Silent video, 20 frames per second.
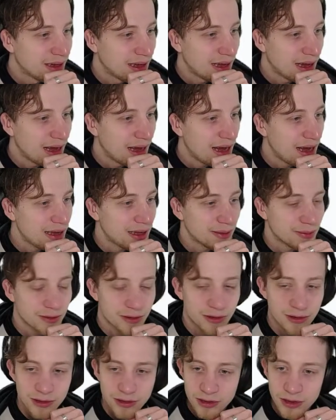I am
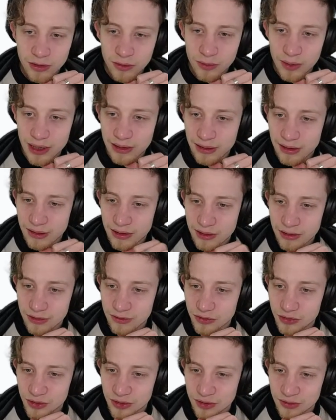so utterly
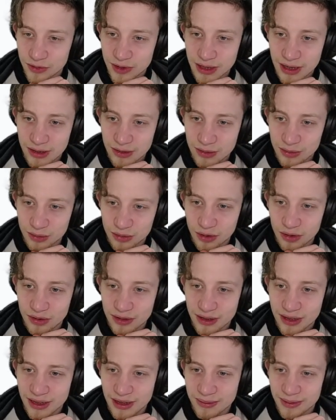confused. What are you
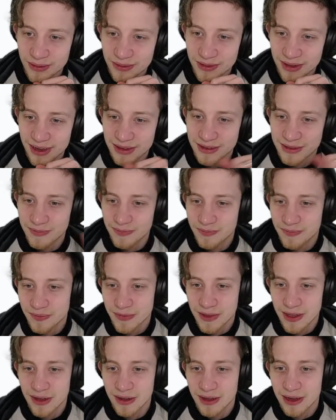talking about, guys?
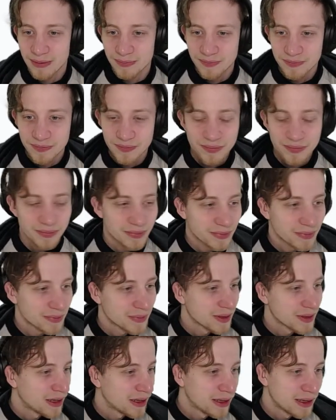Okay.
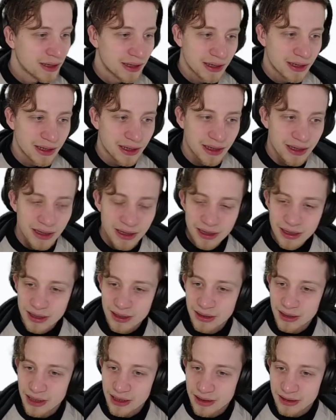
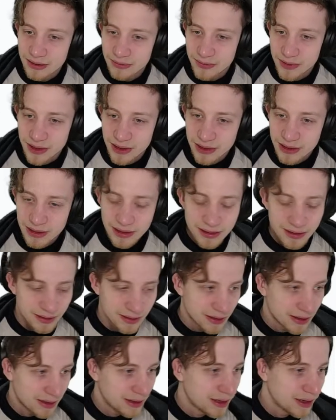Let me
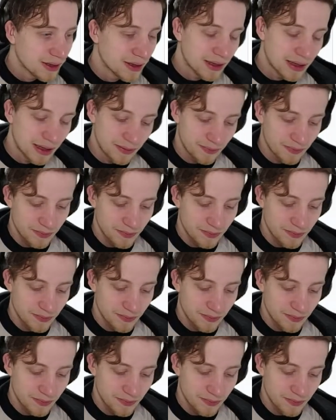say, okay.